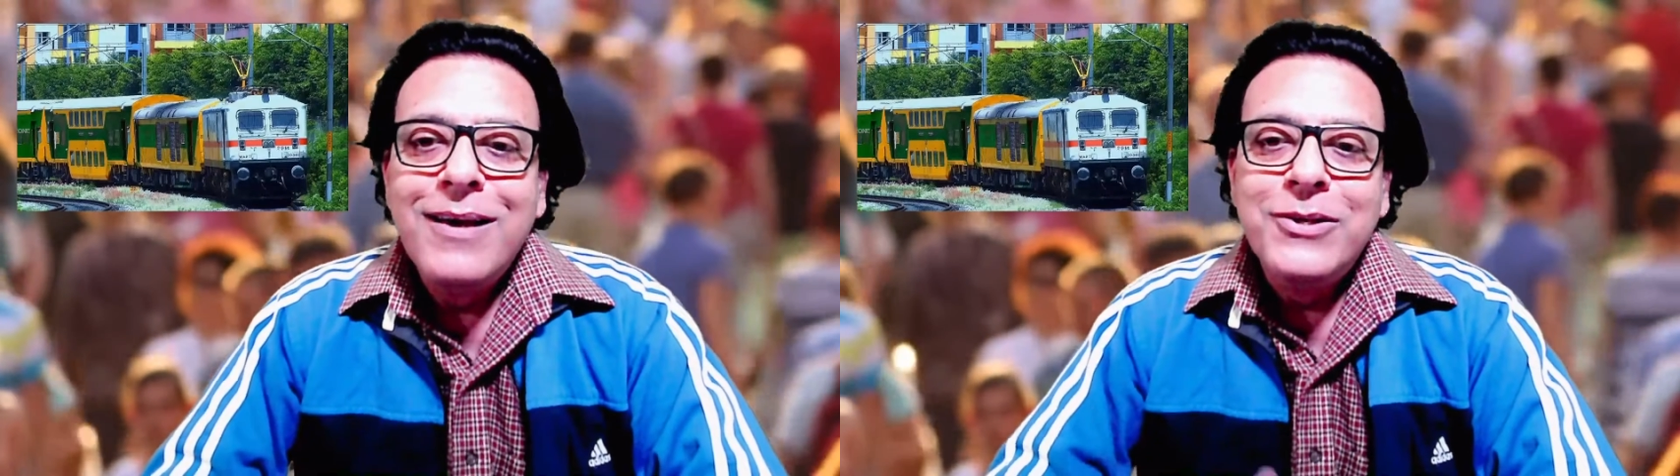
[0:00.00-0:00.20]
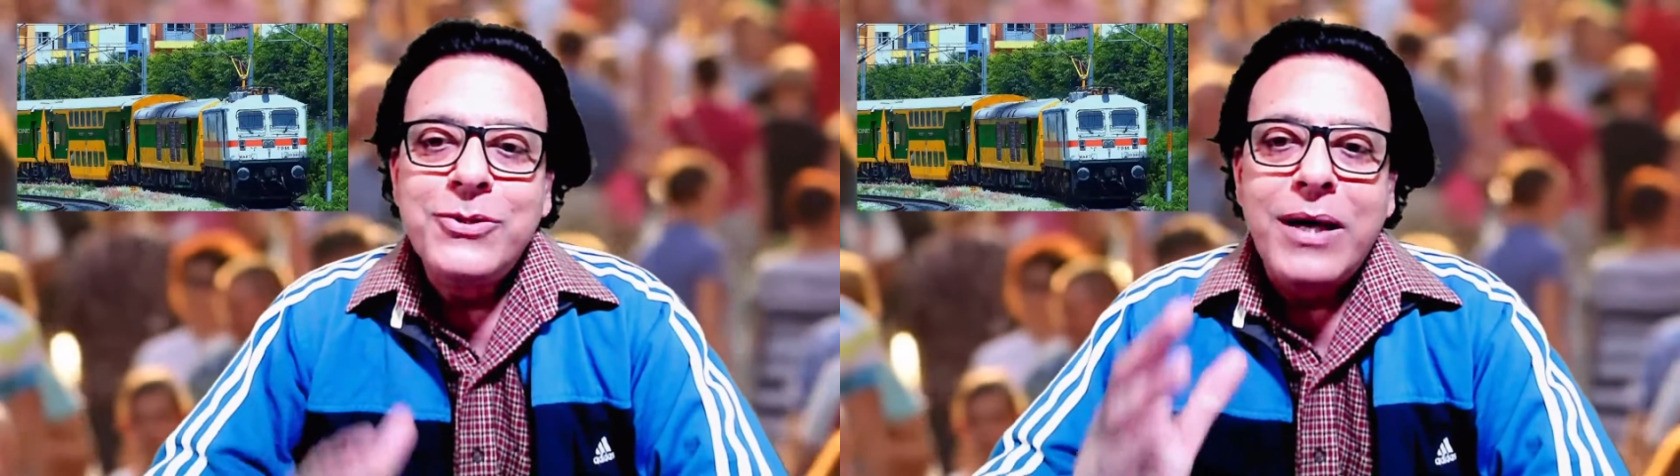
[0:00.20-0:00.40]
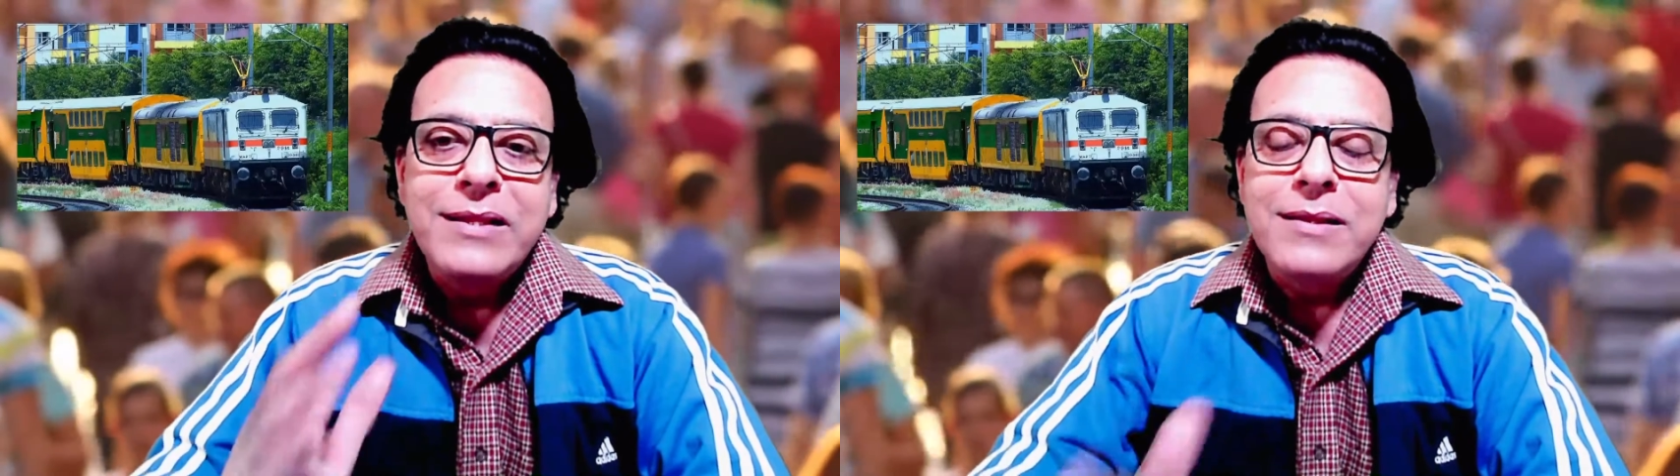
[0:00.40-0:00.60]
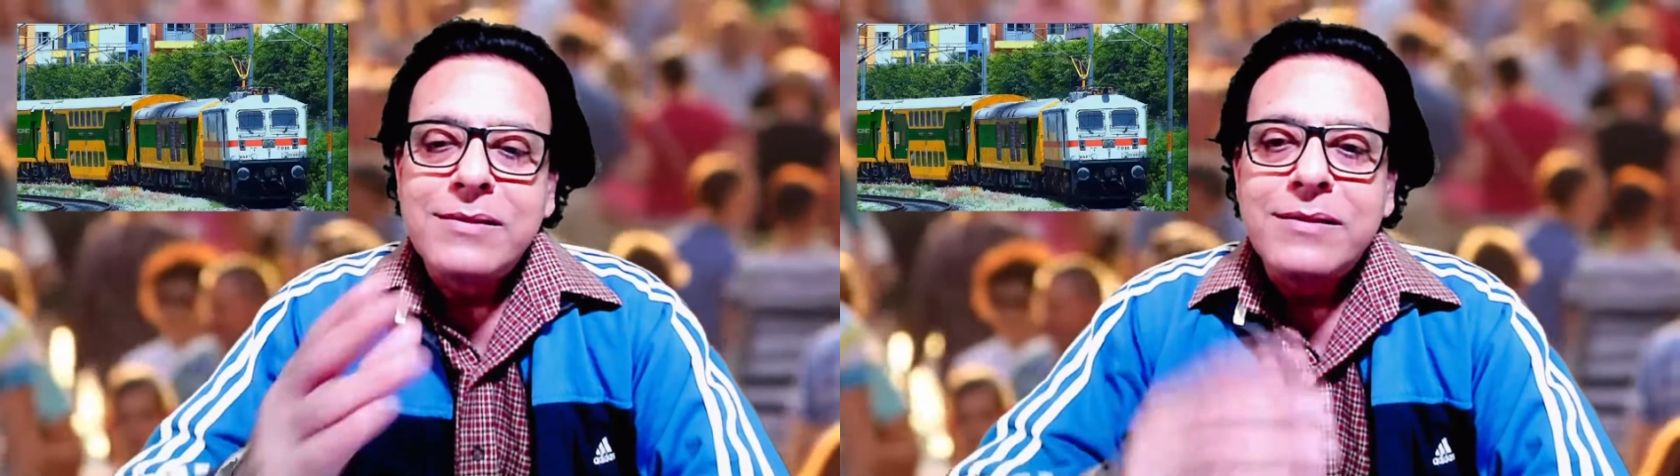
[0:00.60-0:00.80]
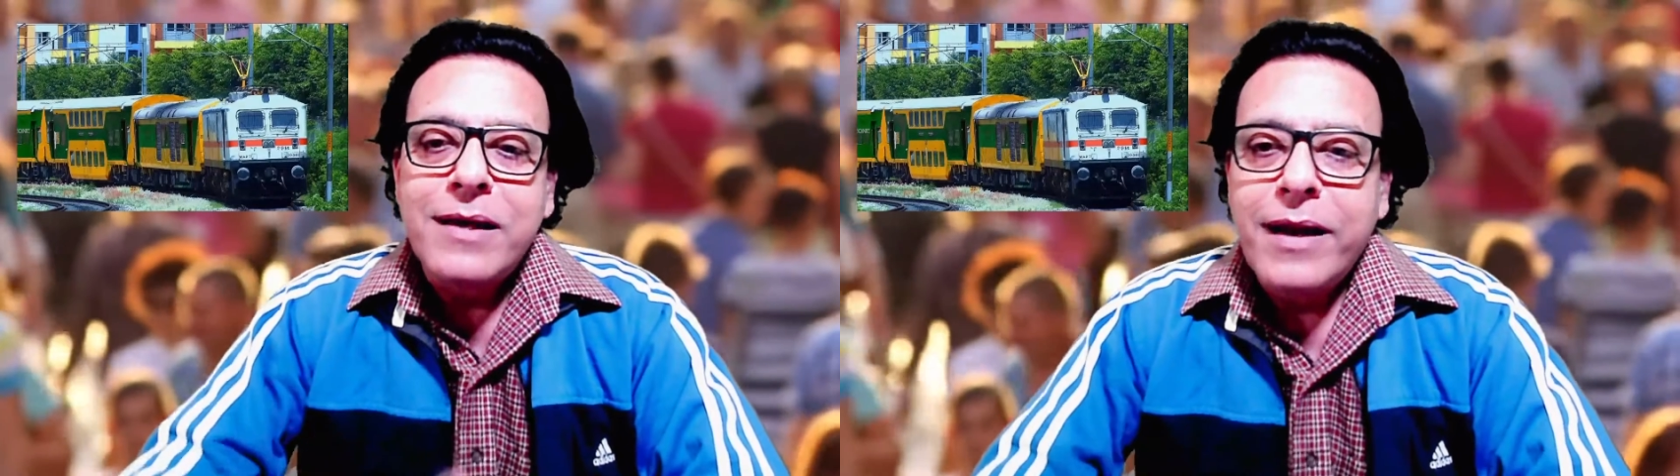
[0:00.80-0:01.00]
So I think this
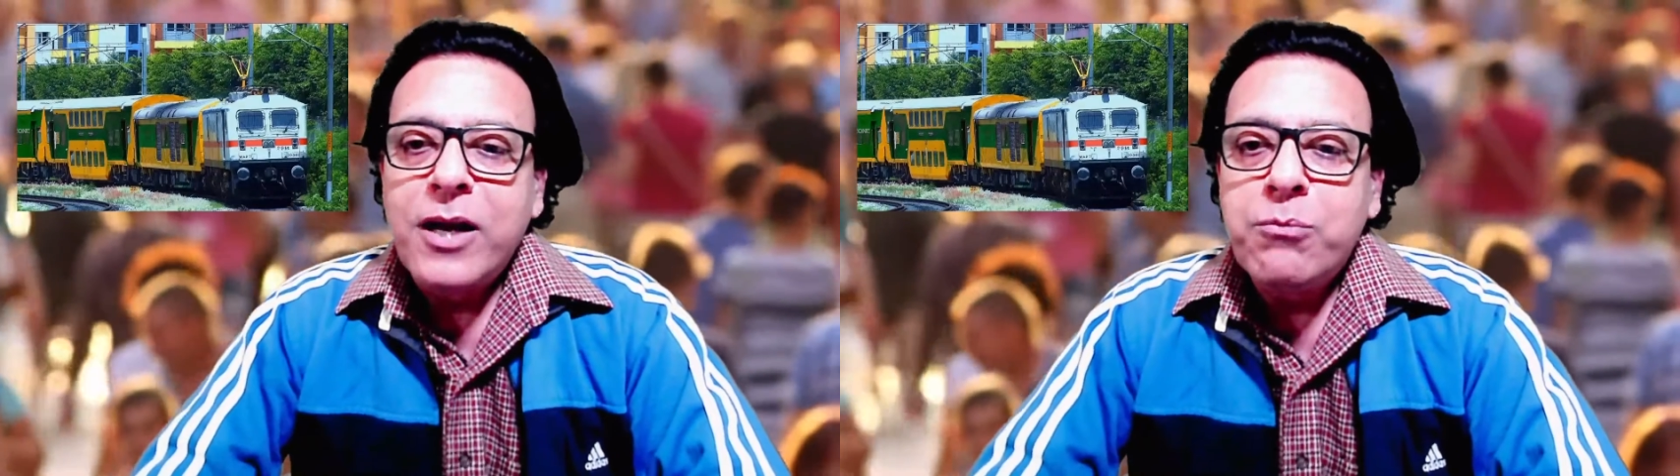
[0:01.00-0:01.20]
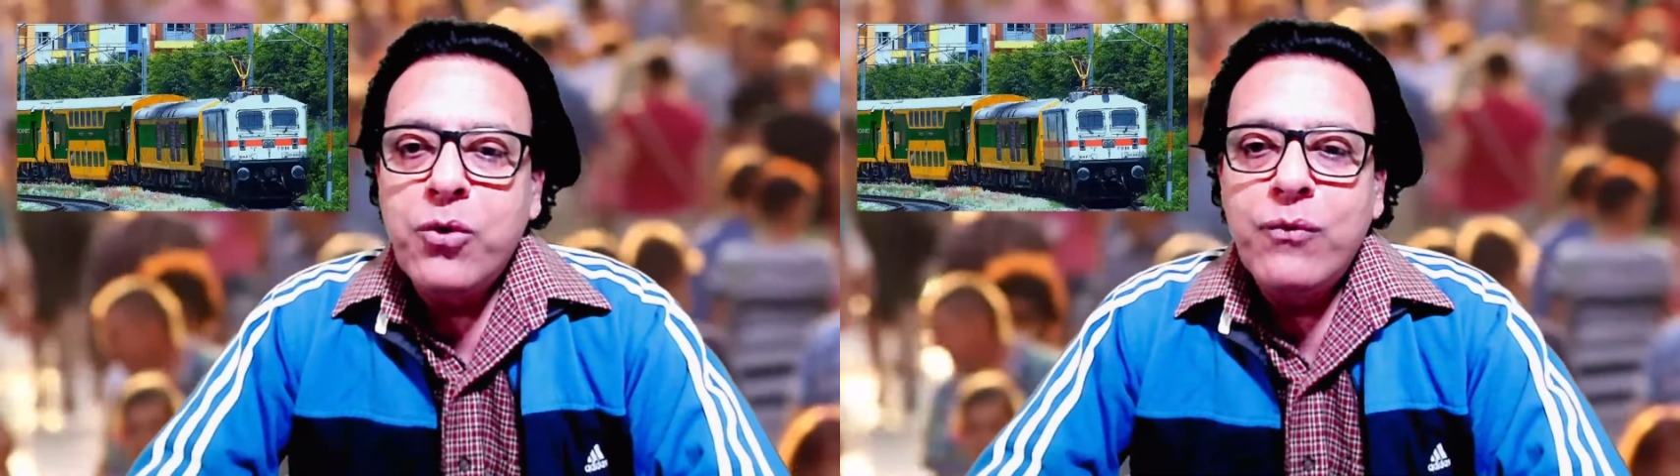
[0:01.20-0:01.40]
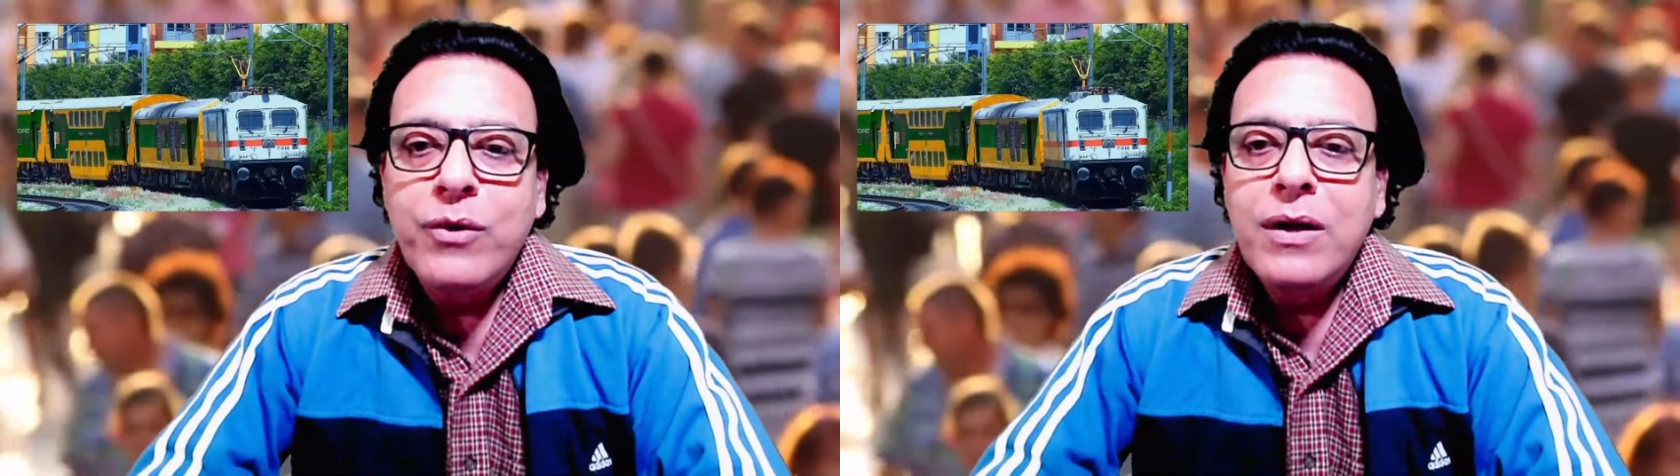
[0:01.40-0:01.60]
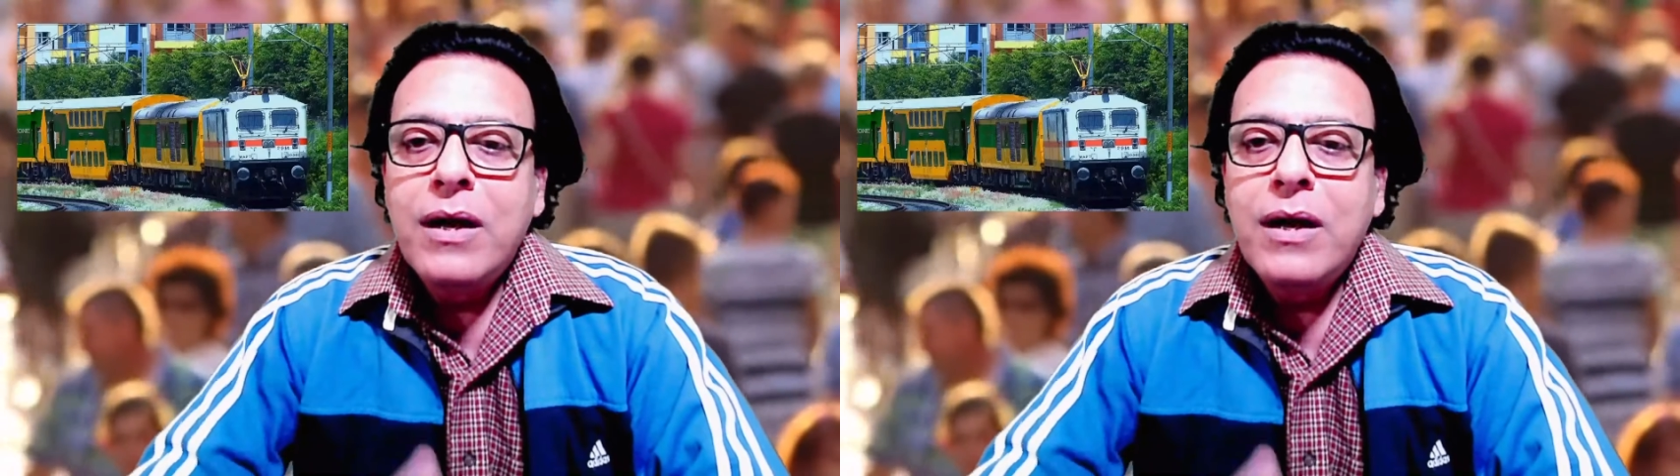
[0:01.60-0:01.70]
is a great move.